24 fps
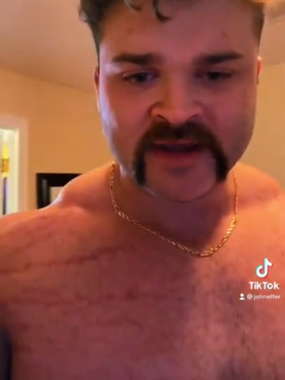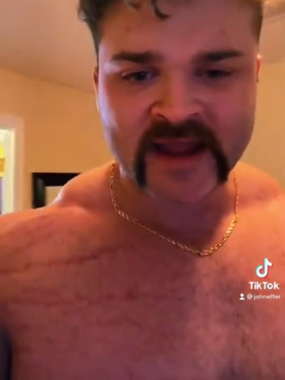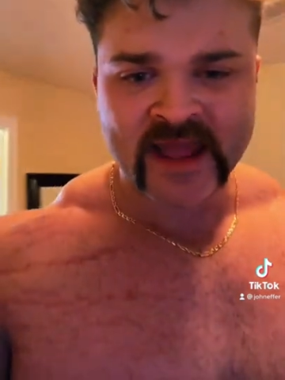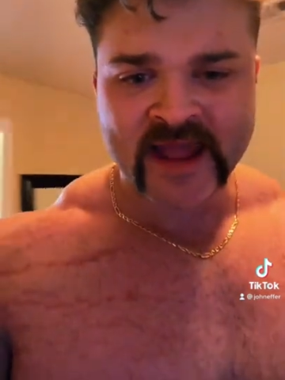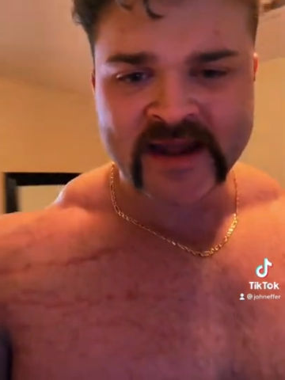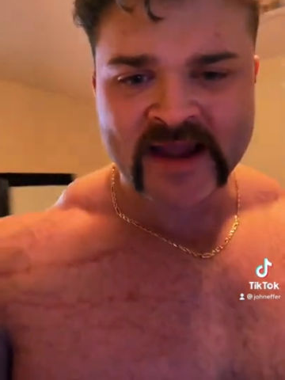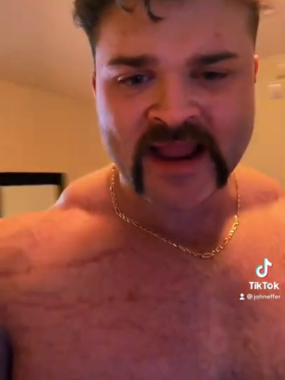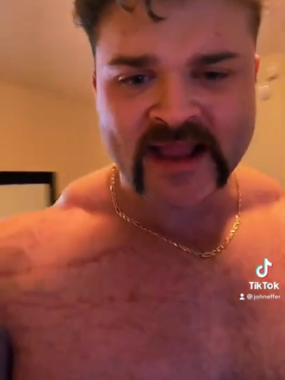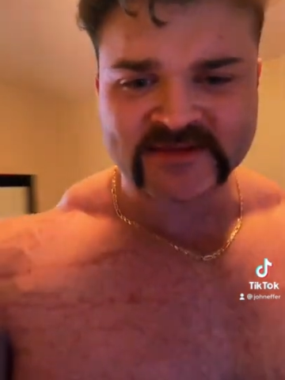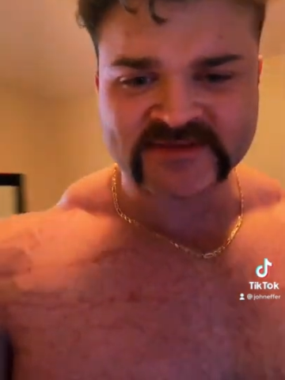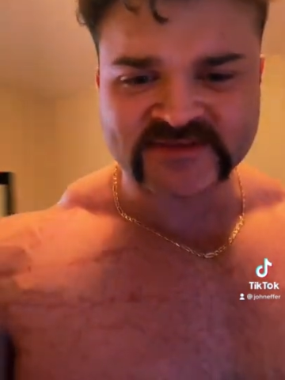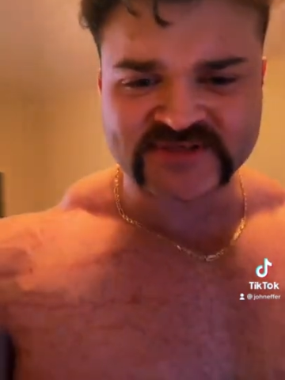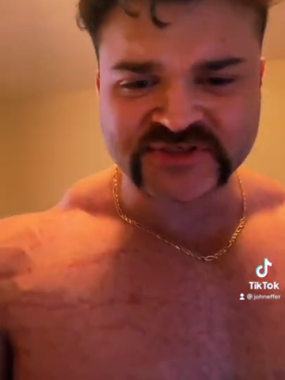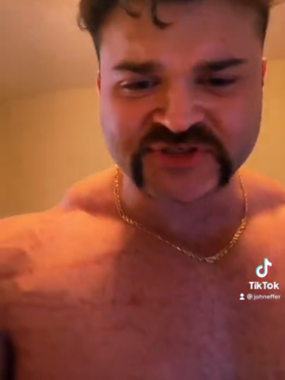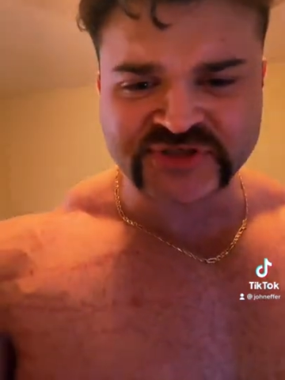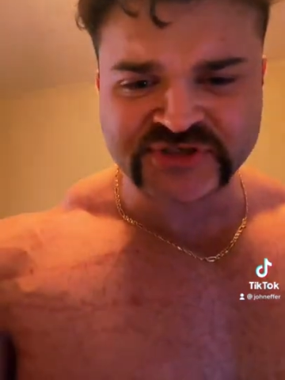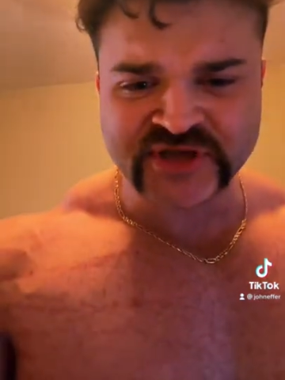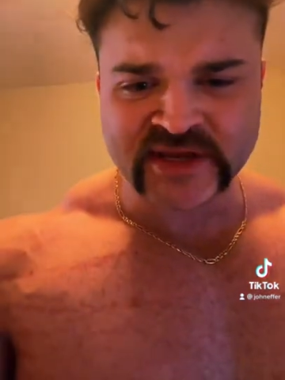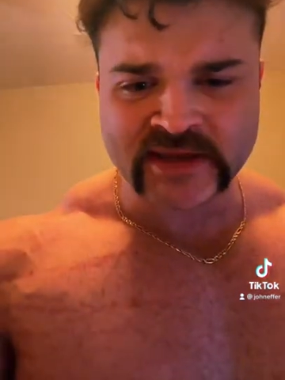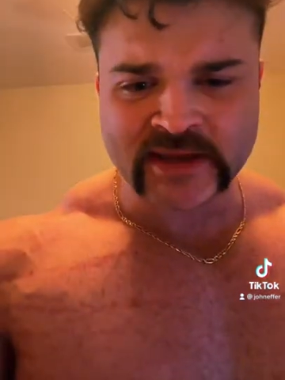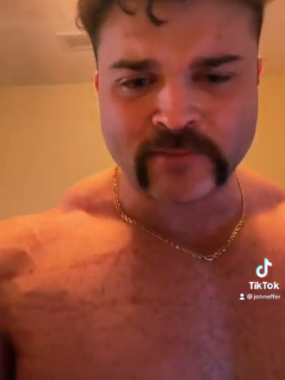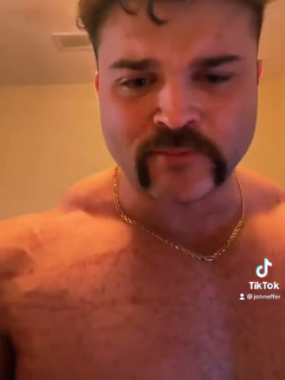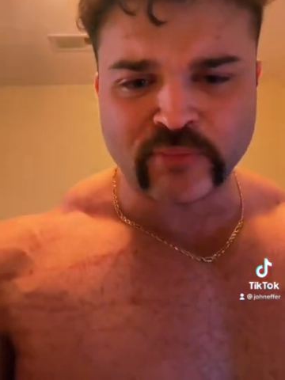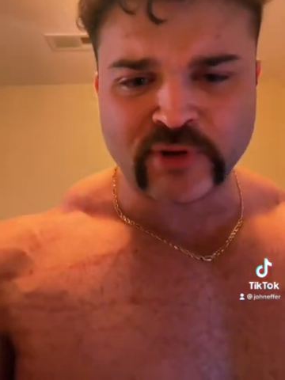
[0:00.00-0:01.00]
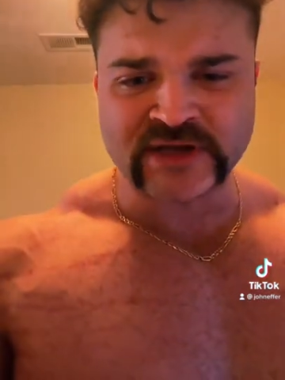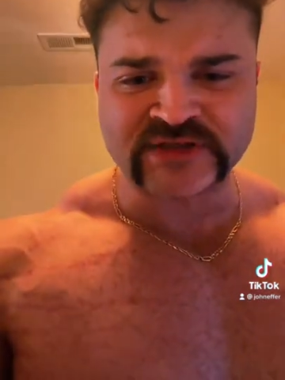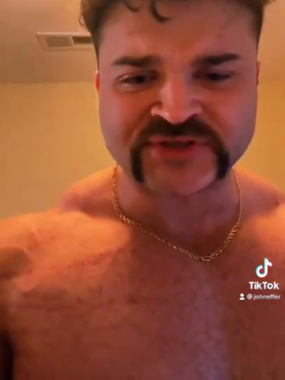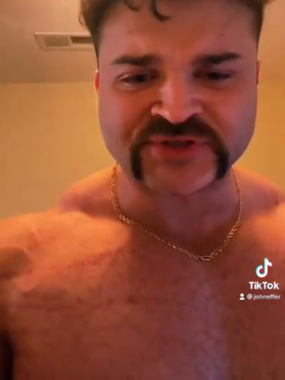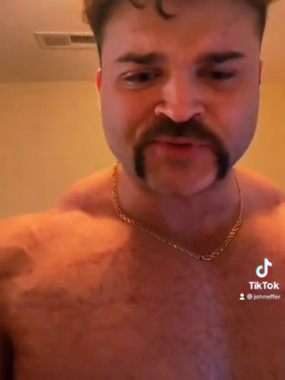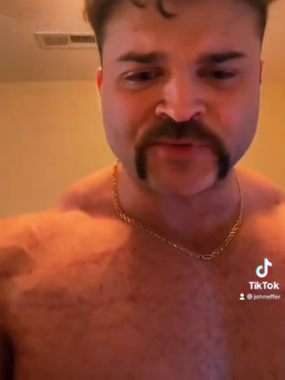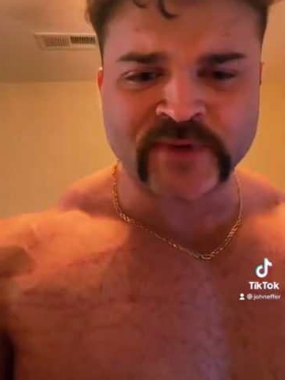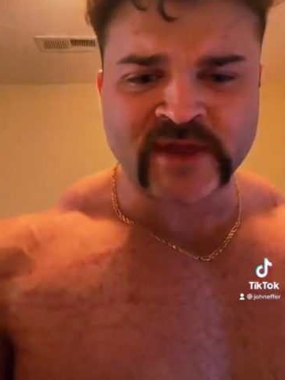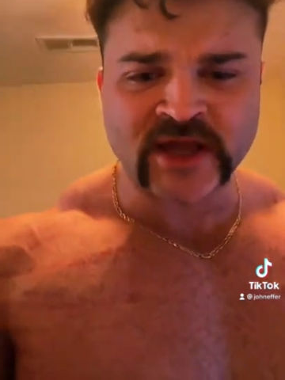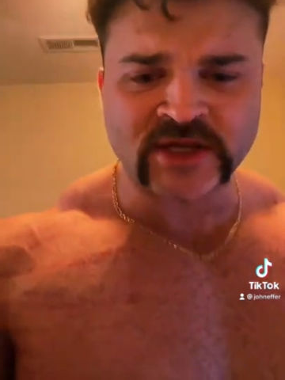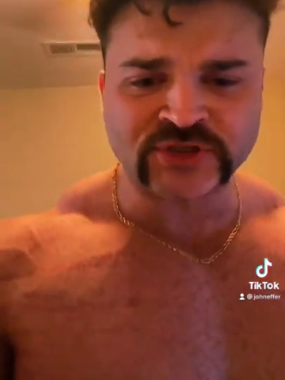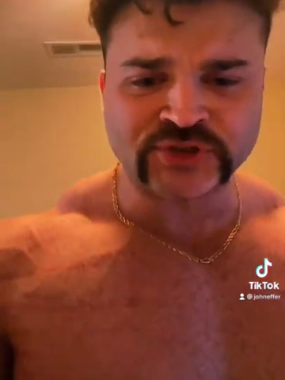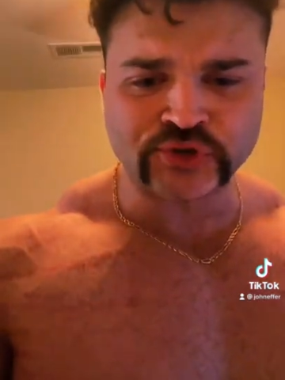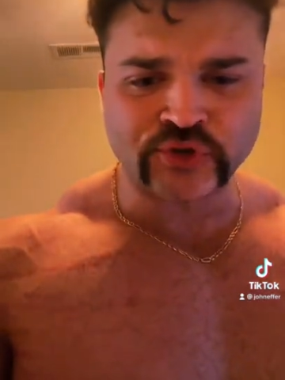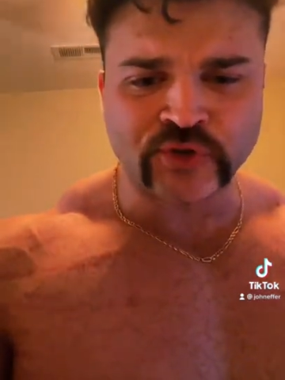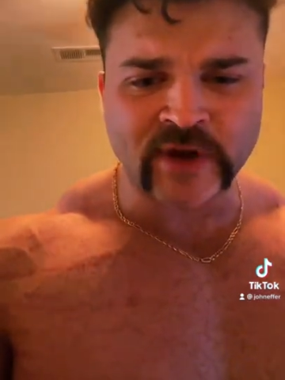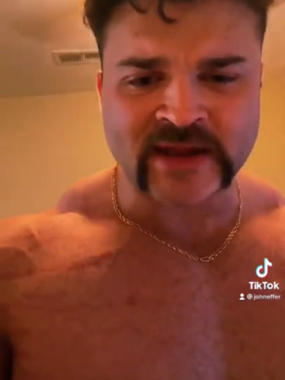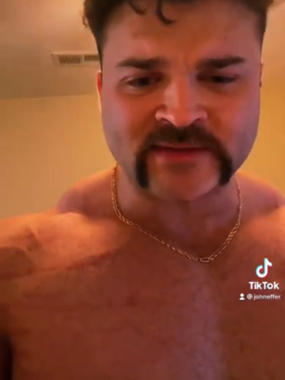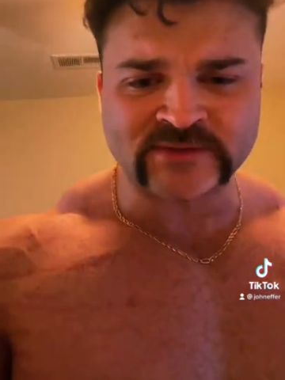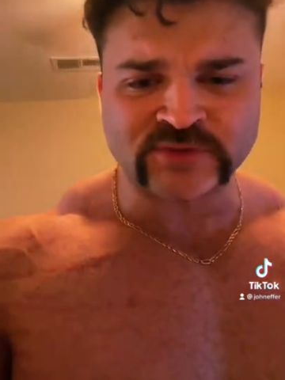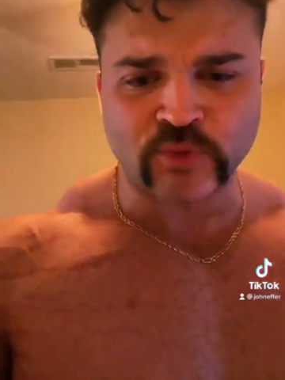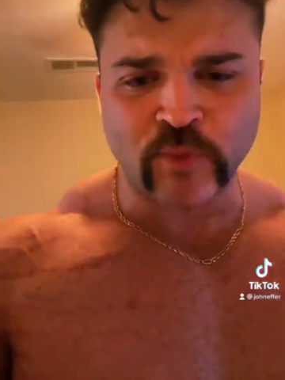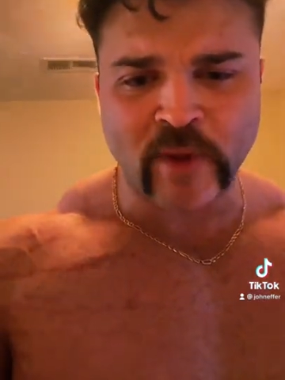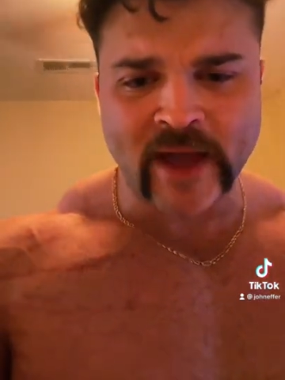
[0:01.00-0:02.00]
9 ounces of chicken breast. 300
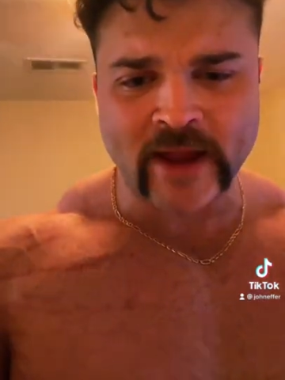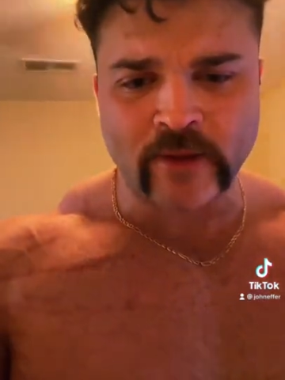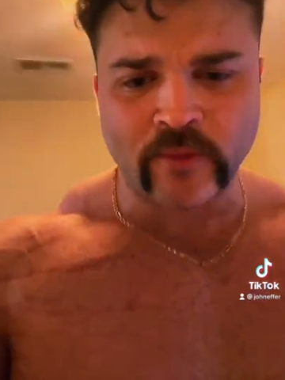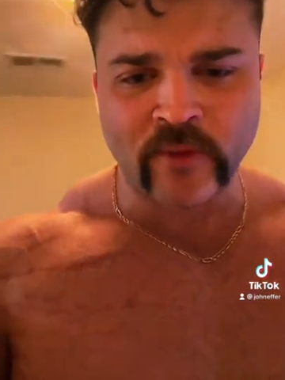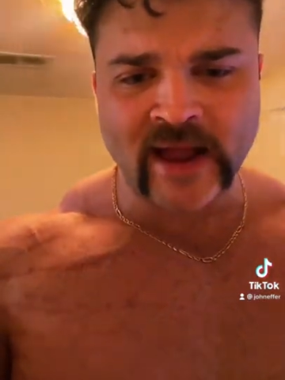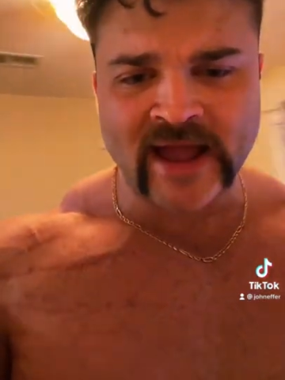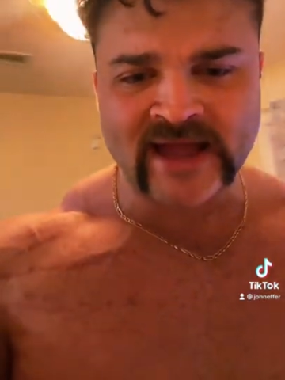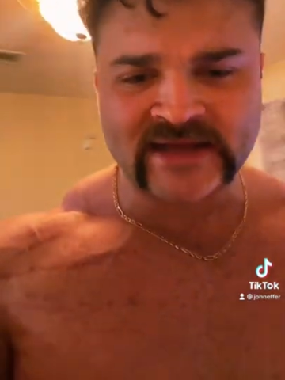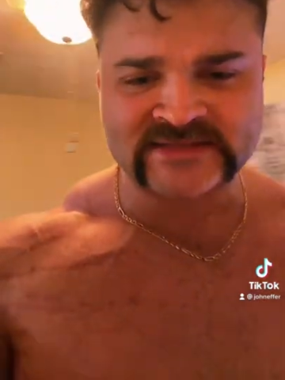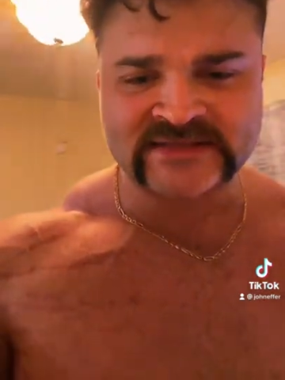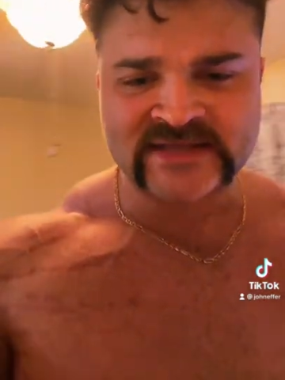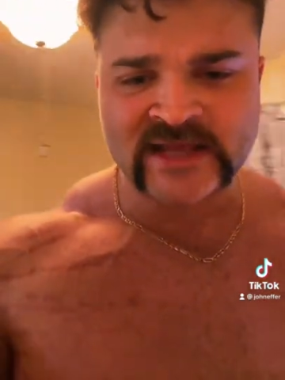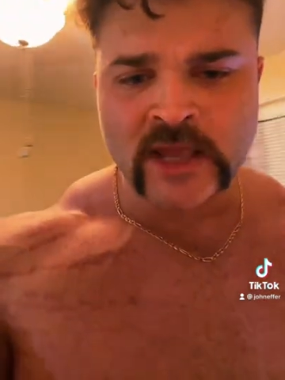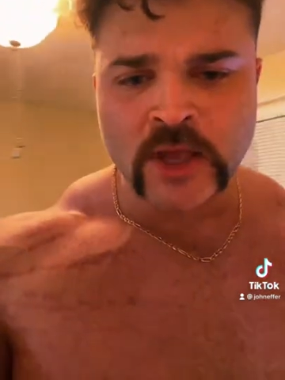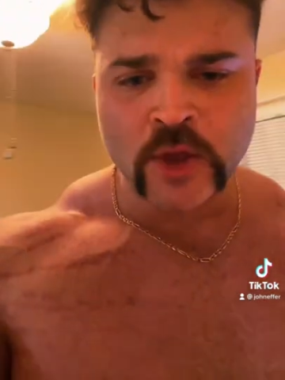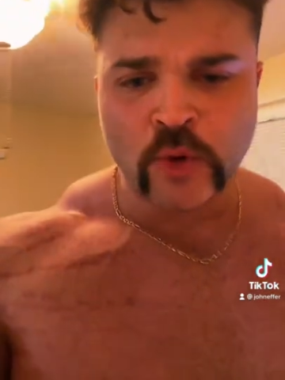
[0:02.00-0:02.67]
grams of white rice.